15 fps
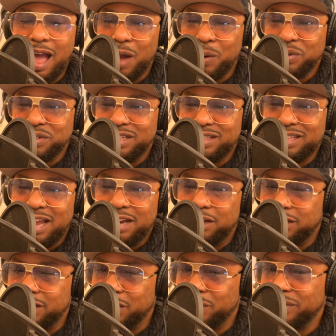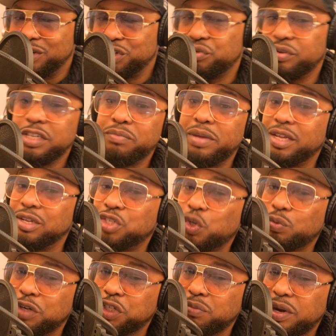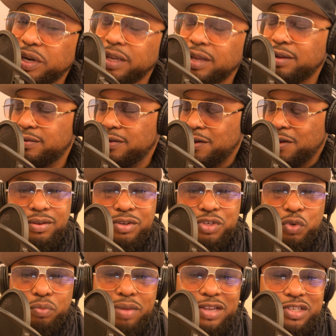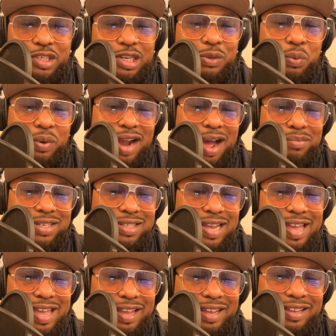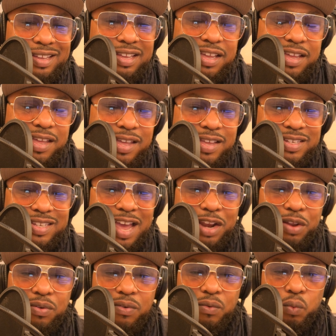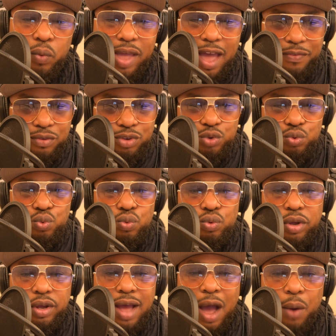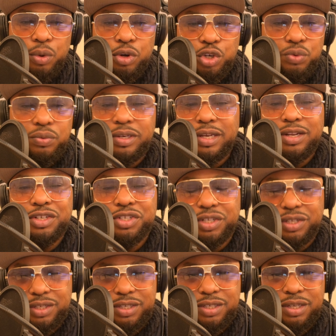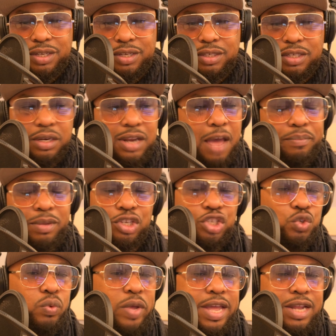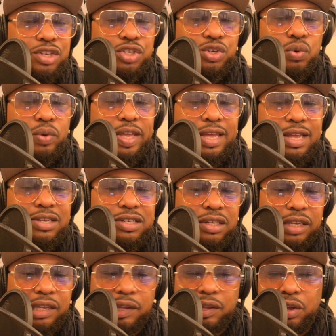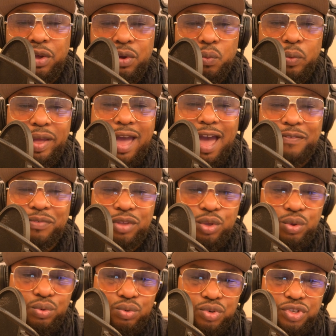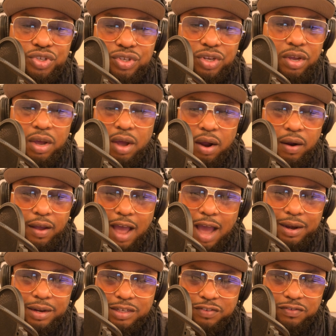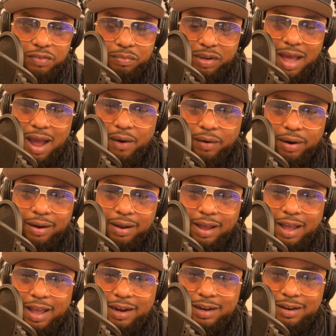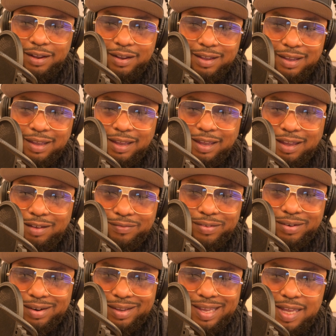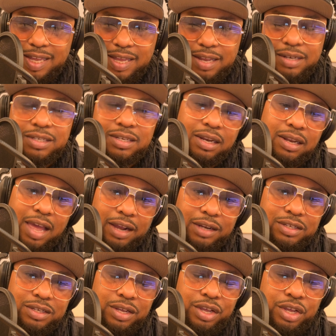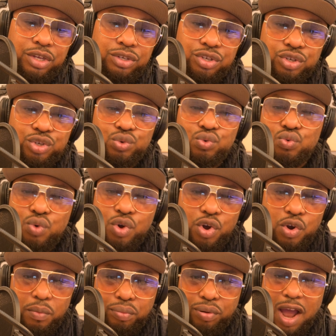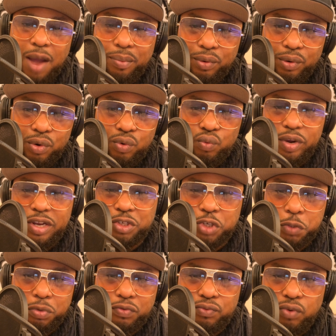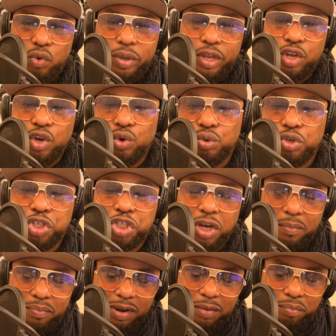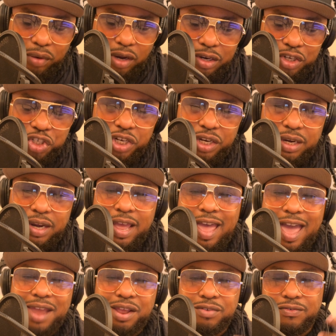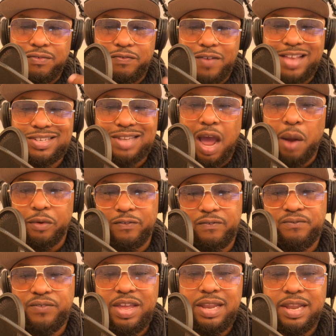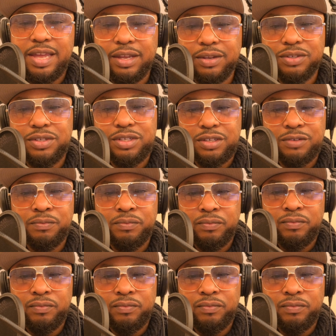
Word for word: How is it that the dairy industry is making so much money? So basically what I'm saying is that we have to do our due diligence to not be swayed so easily. We have to use our cognitive ability, our God-given intellect, to do proper research before we go jump and plunge in and invest our feelings.